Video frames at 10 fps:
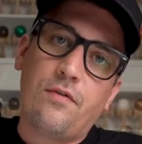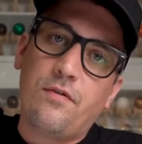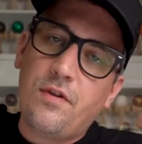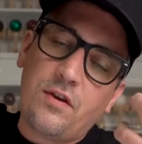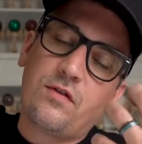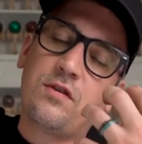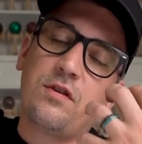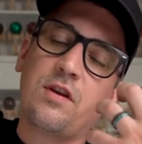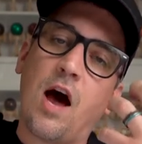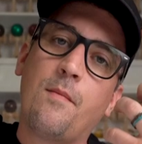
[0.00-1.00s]
This
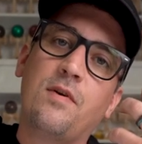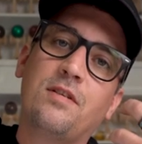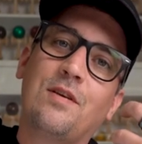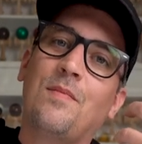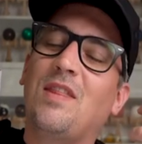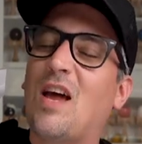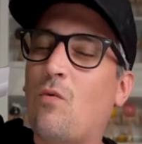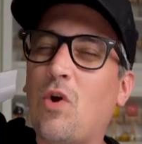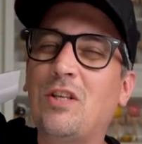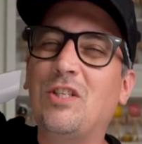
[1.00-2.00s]
Dama is something that
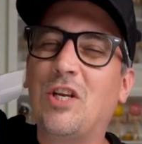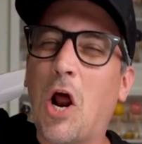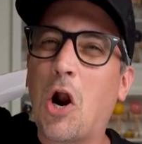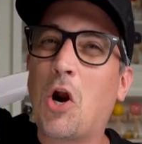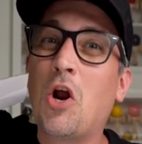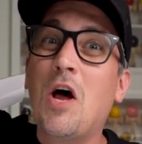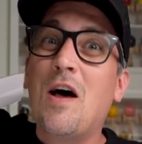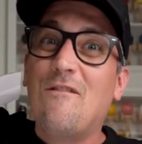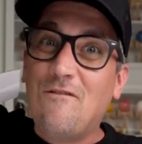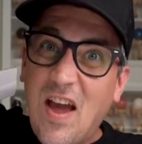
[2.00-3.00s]
runs in our
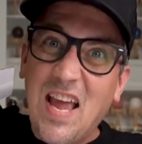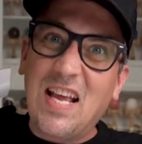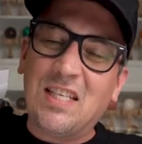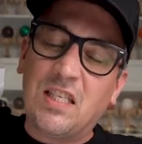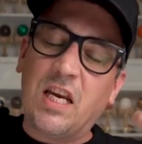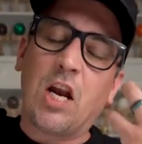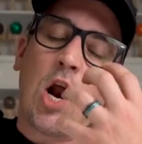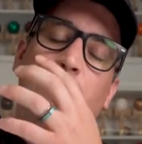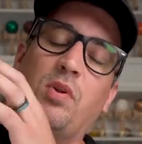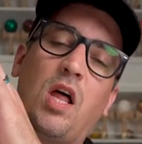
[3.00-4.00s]
veins and in
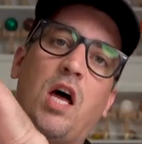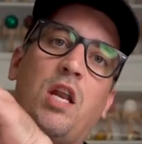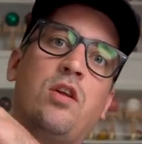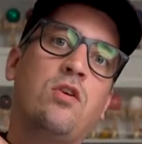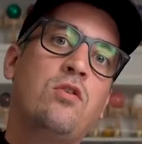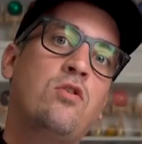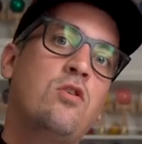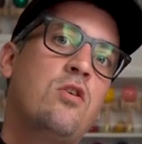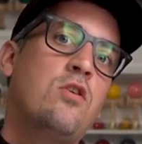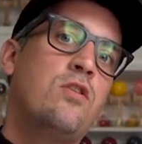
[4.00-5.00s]
our blood.
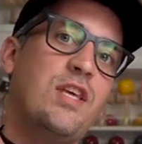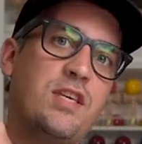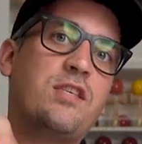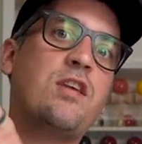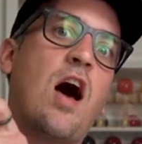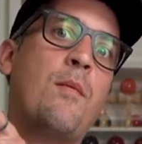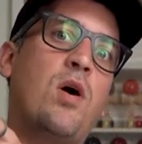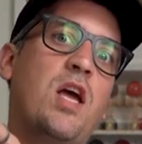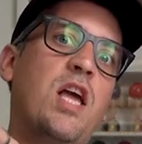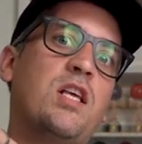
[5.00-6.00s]
This
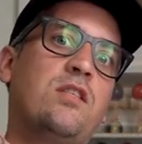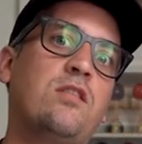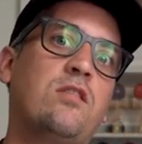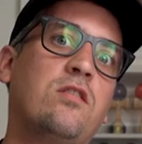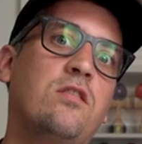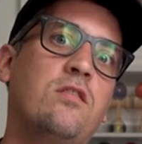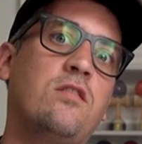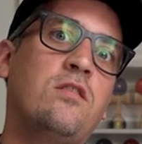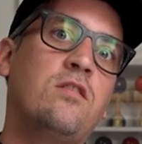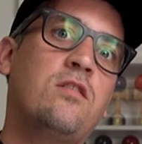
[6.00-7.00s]
Dama is
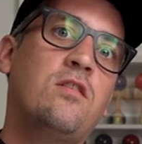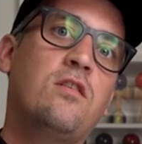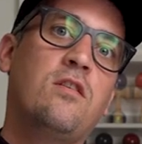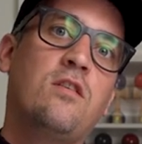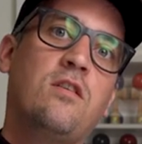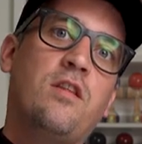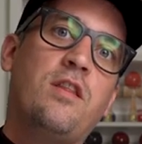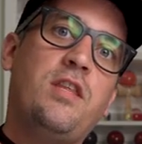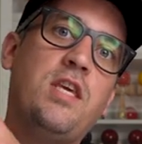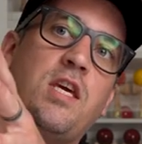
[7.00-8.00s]

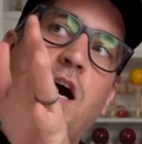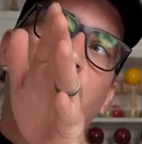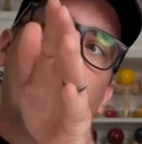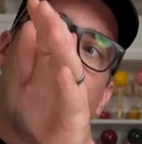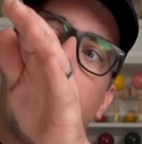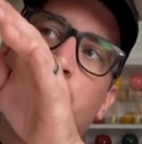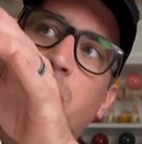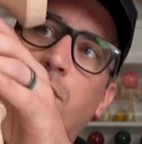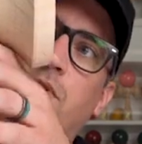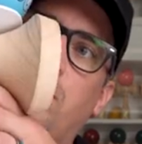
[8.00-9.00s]
the
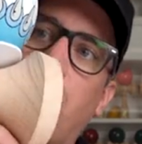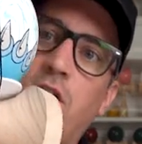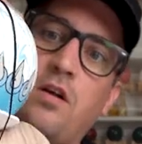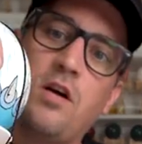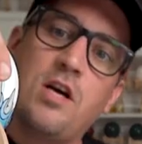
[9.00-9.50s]
Abominable